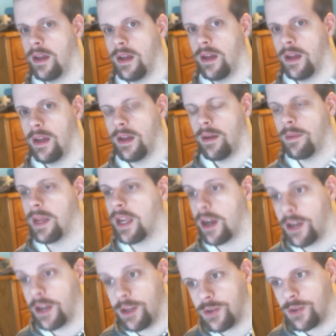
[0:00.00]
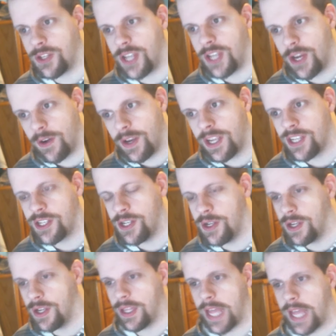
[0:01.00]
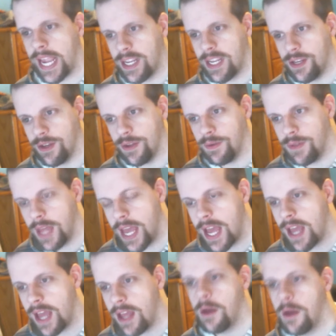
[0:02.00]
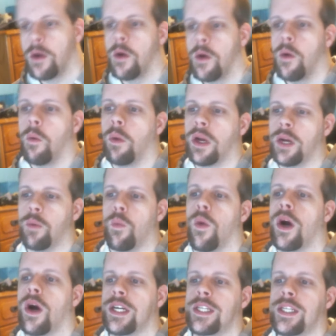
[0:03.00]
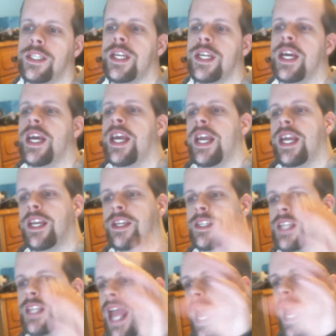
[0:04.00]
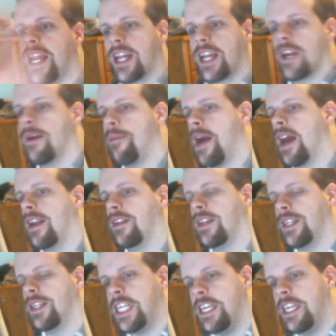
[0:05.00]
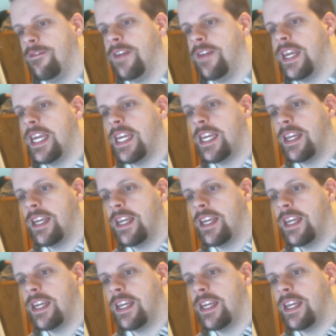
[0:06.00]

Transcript: I'm like, are you serious? You that can do that? What it was is it had to come out of the TV,